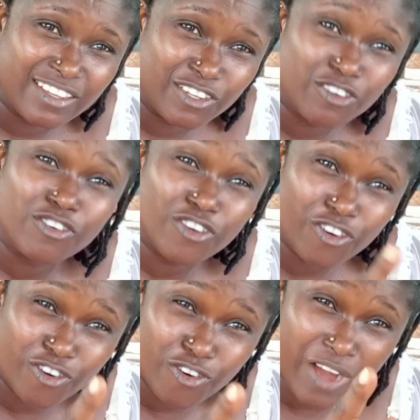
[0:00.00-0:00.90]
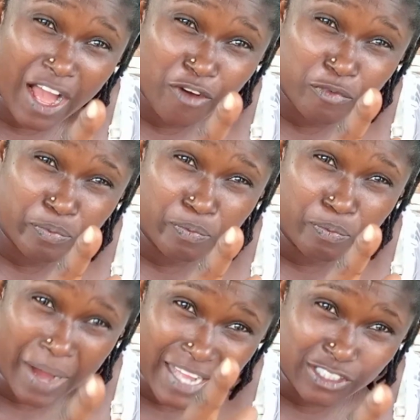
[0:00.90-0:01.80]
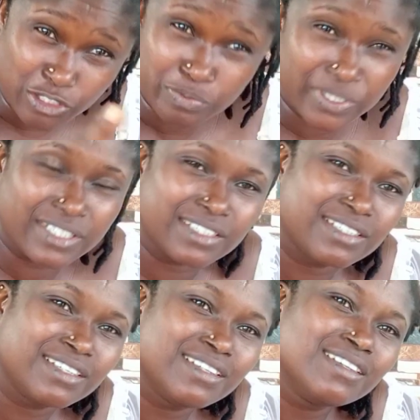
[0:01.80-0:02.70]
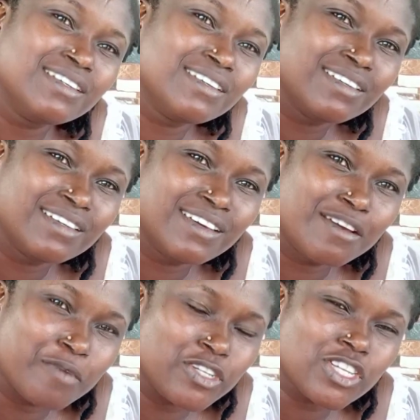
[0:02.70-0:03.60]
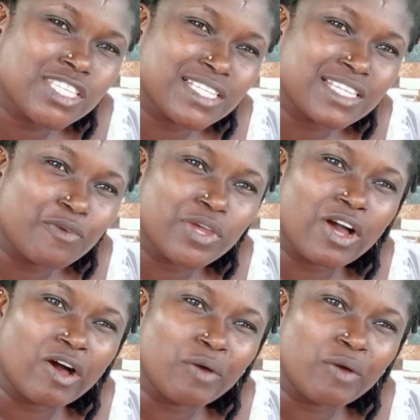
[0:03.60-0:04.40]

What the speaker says: you gonna know how bad you be. But it's just the time we